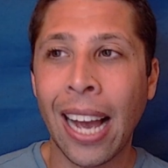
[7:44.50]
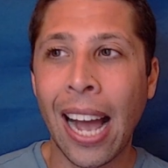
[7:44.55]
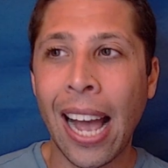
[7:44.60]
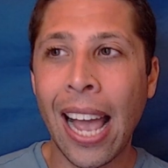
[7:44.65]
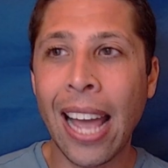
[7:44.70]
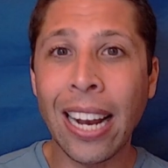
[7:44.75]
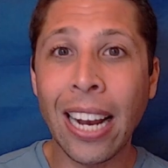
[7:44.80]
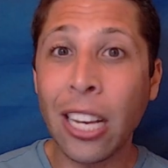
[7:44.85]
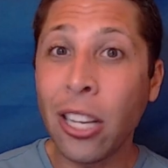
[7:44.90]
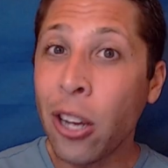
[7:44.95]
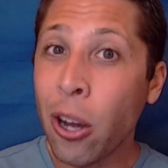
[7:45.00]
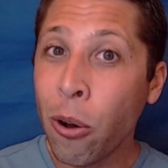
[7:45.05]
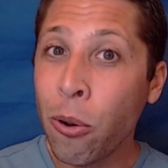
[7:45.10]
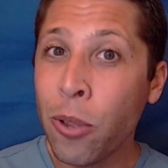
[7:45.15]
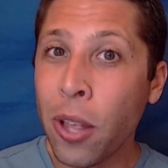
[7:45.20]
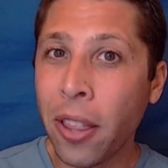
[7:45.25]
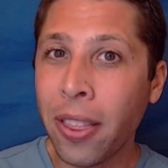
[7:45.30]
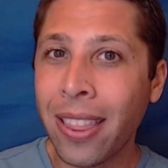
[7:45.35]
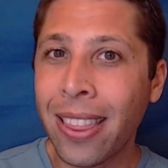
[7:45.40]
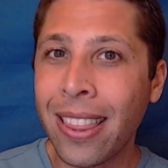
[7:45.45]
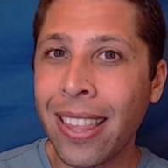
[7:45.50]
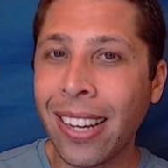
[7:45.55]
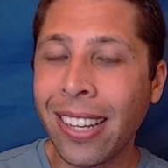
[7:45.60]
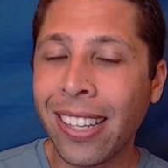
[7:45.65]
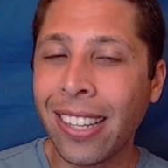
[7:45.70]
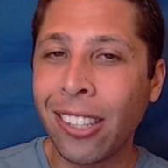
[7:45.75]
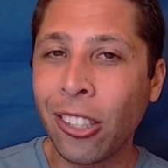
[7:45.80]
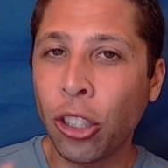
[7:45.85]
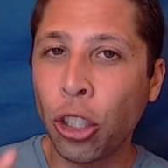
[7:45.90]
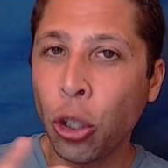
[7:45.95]
and I know that
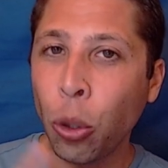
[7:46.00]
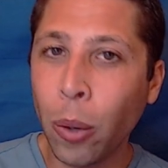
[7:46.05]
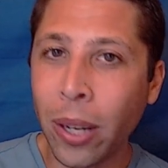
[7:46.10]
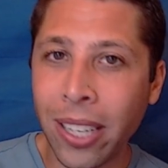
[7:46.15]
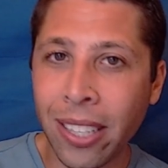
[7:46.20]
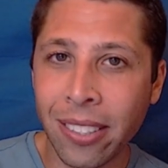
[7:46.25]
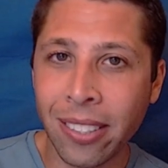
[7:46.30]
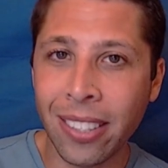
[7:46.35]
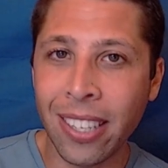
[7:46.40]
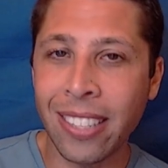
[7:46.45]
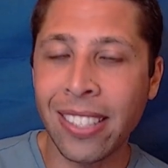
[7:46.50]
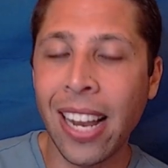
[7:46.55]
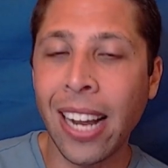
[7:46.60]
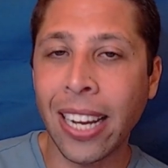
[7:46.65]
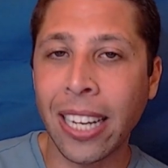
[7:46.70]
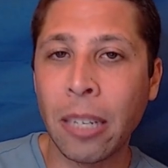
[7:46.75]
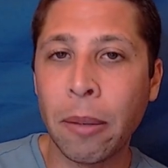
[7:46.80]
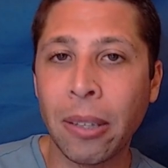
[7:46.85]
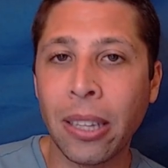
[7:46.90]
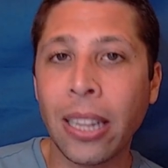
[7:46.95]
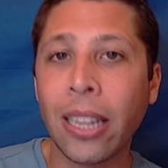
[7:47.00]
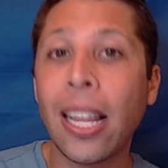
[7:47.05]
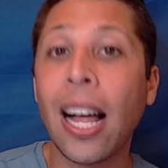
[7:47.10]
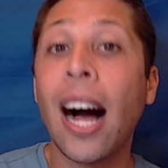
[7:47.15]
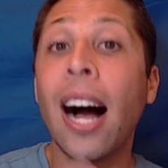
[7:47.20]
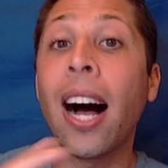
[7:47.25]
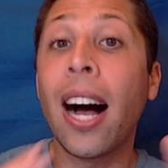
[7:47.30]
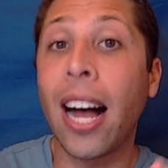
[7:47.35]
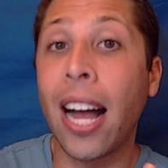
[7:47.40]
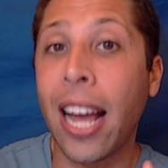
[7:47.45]
the choice is not going to
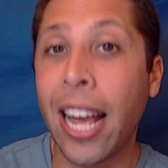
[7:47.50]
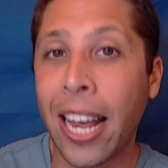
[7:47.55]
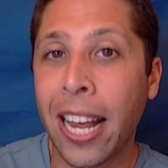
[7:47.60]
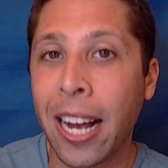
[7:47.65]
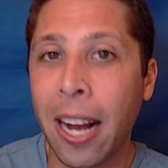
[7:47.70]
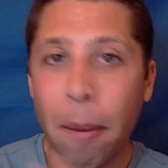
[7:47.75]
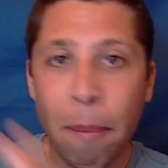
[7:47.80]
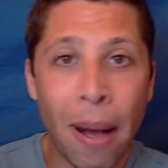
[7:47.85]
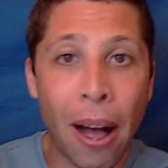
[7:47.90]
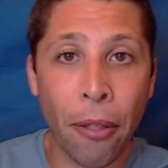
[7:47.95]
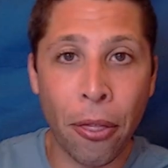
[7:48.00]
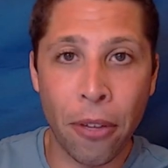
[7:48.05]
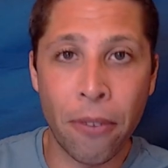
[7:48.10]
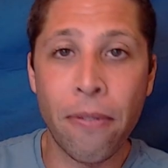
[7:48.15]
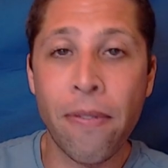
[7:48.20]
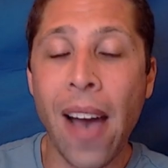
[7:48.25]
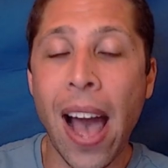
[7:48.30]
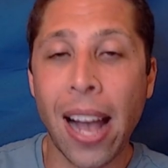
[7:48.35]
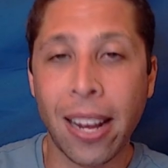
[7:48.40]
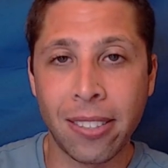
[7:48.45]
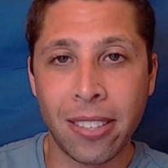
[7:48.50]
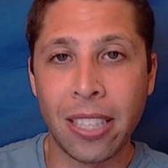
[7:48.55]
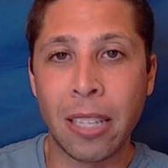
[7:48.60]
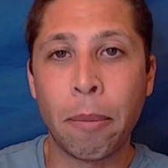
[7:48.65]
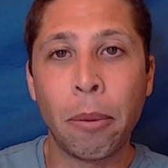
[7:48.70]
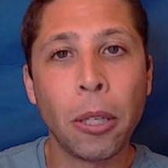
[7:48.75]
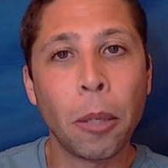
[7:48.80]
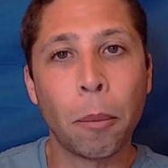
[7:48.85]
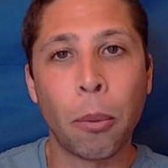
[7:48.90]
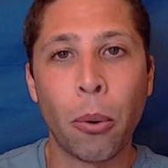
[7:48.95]
lie about the facts and the
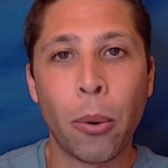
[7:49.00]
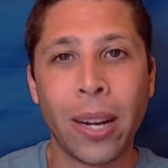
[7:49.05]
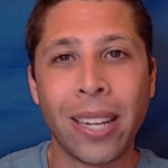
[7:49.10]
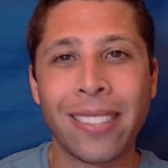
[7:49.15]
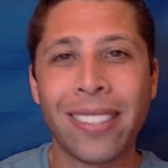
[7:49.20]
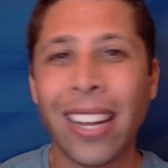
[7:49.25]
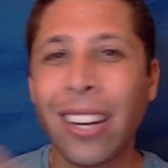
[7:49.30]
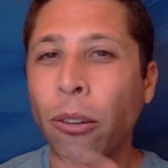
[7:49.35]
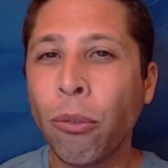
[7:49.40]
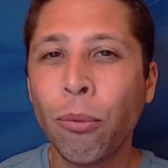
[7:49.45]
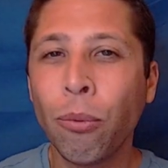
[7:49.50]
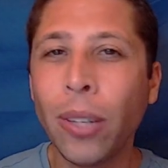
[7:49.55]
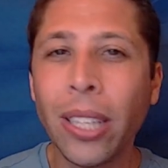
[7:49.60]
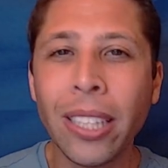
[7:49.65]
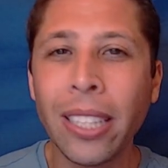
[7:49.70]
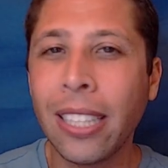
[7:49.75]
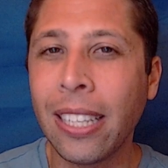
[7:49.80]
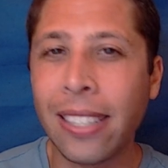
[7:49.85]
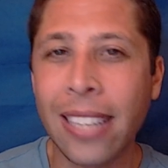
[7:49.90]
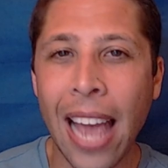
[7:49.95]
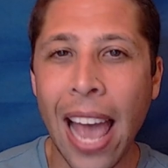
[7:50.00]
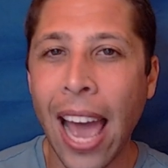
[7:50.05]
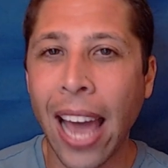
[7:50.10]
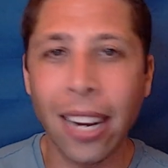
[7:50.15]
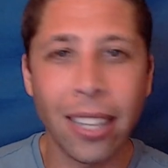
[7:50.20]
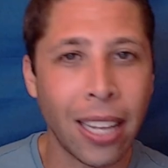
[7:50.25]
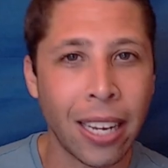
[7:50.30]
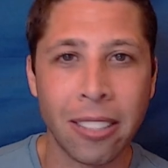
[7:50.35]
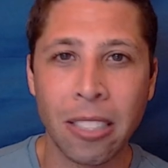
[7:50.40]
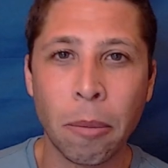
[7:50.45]
bullet points, I don't really need to
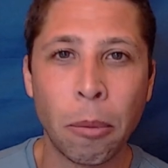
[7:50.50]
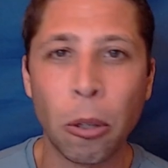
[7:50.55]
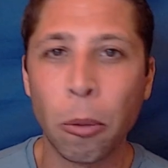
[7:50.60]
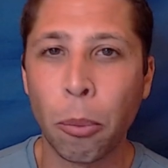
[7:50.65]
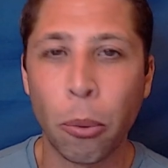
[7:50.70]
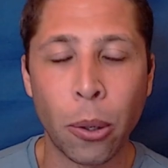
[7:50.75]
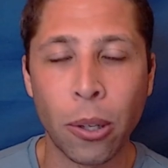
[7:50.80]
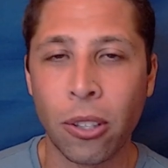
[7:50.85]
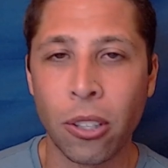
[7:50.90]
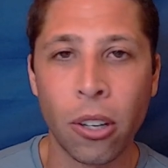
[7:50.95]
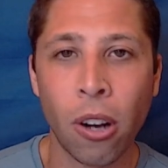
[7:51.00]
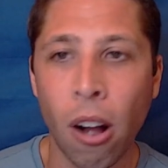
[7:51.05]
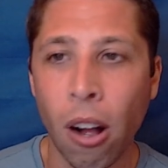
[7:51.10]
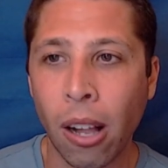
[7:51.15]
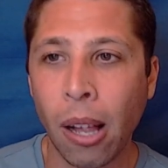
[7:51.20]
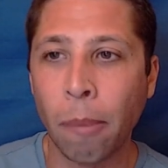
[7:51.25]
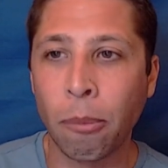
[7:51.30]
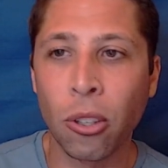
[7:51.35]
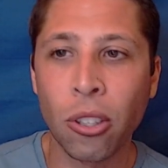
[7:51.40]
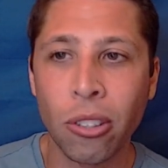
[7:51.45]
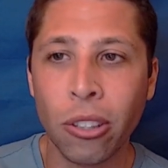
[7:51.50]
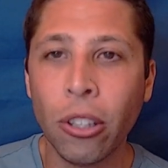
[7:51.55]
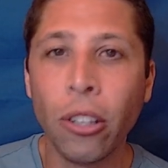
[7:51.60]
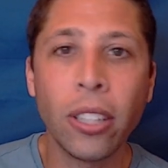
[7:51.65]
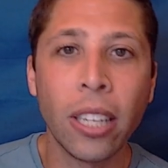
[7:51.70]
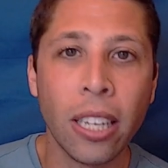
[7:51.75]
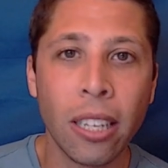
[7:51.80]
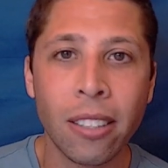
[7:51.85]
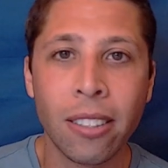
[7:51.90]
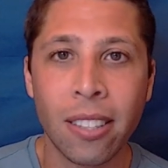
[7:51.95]
analyze the bullet points at all. I'm just
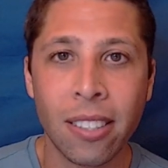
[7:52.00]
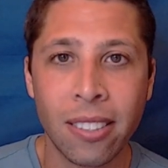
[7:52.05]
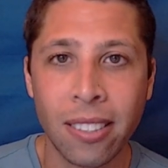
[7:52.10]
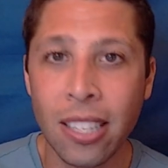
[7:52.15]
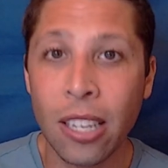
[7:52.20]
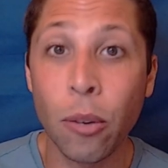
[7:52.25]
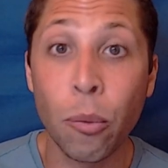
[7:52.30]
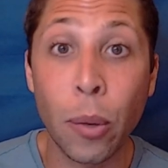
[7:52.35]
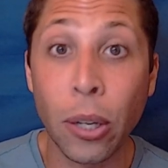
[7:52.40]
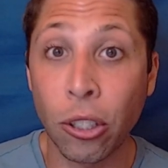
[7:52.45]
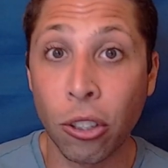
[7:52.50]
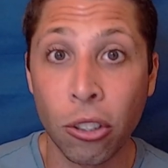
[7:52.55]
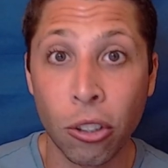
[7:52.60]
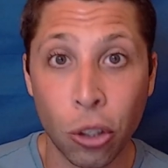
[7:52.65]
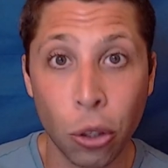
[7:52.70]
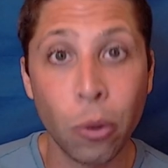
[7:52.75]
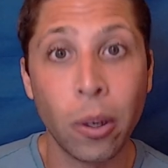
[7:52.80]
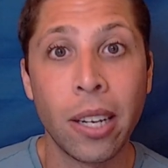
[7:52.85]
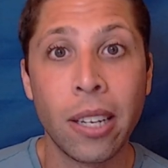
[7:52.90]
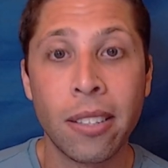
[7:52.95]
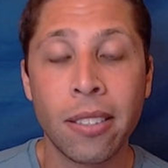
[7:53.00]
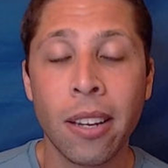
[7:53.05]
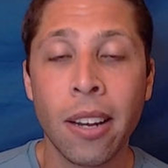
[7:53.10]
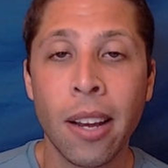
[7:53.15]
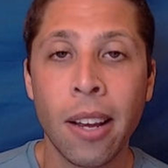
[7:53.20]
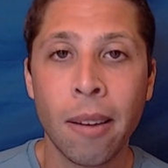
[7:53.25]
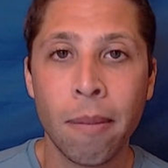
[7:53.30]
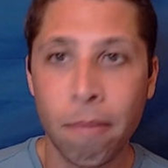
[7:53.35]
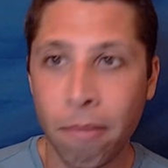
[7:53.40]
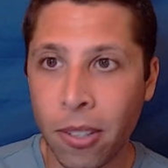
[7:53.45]
looking to see which choice
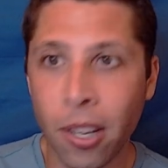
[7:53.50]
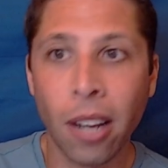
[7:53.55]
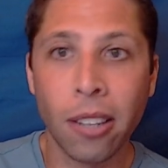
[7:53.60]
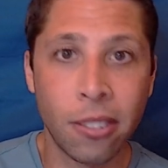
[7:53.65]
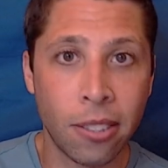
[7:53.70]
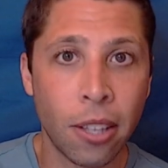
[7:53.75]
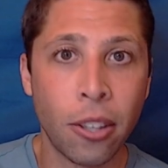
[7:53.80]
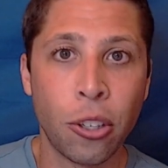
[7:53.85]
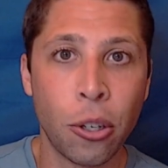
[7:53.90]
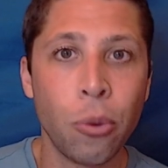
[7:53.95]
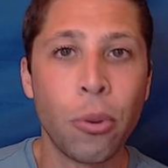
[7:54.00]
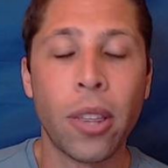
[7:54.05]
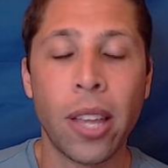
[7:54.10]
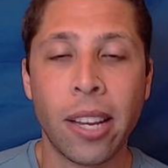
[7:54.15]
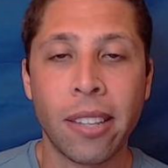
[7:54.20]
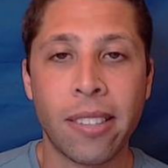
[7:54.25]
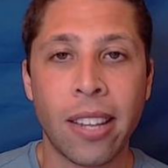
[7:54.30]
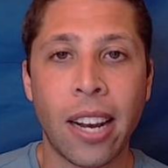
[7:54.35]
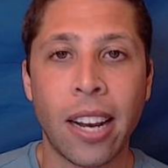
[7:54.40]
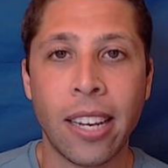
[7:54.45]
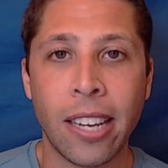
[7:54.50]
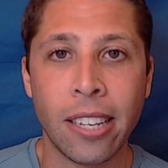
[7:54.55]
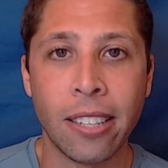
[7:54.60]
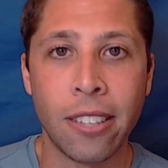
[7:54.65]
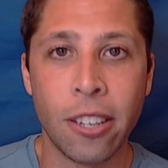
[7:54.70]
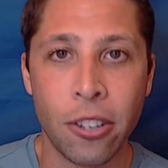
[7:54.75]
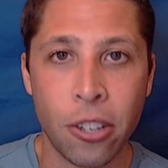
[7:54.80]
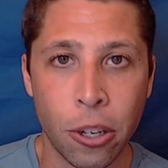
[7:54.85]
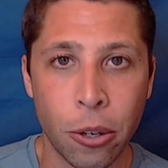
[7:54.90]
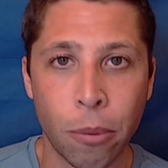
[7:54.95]
does the two things that I needed
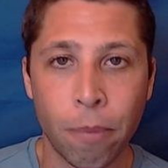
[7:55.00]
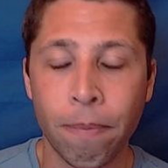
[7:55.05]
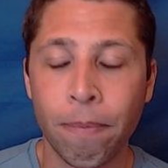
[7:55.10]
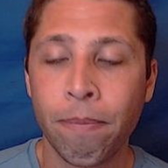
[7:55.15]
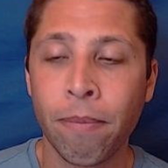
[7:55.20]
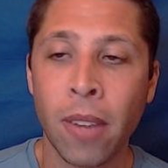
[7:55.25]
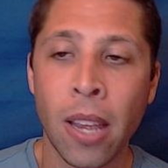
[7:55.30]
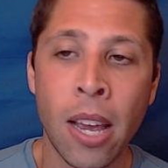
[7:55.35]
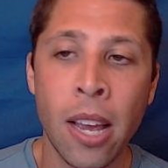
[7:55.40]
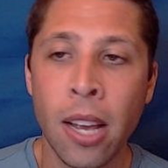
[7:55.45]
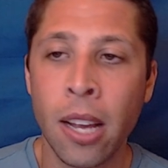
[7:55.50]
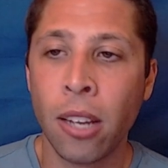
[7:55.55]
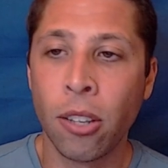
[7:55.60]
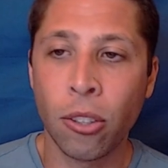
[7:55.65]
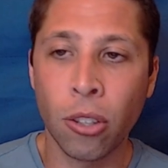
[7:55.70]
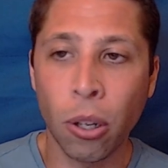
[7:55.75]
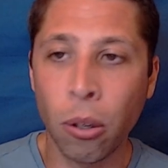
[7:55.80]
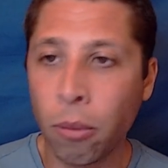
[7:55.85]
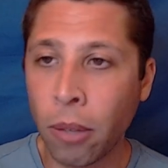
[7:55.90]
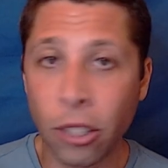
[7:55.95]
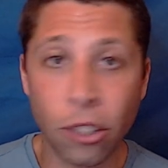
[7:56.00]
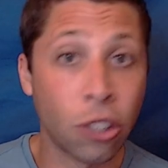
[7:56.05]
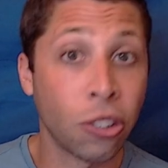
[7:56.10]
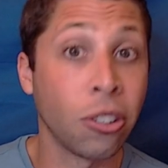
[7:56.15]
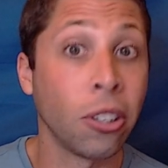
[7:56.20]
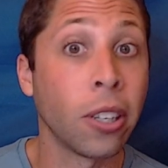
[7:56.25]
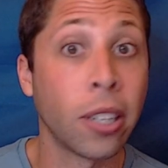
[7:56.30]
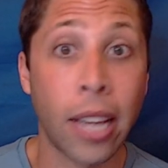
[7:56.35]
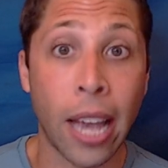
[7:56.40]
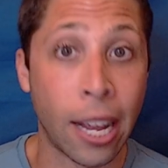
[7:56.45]
to do. So let's just
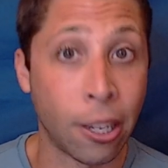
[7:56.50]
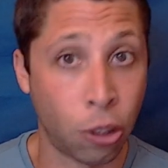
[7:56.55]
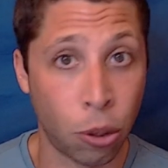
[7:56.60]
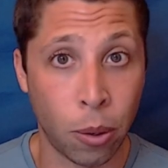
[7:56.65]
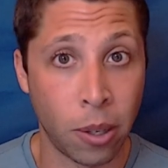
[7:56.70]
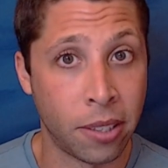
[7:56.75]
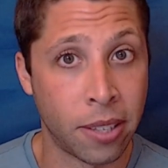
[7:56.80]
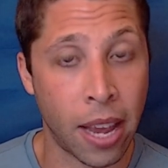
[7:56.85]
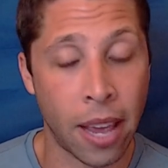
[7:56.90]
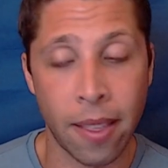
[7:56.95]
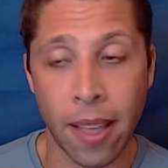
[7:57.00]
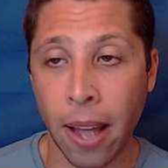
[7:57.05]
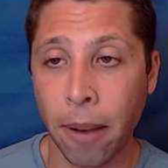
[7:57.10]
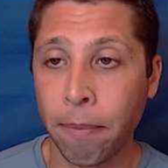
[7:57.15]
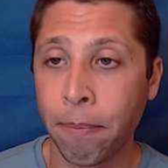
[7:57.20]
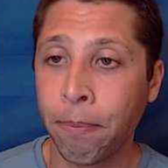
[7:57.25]
look at choice A then.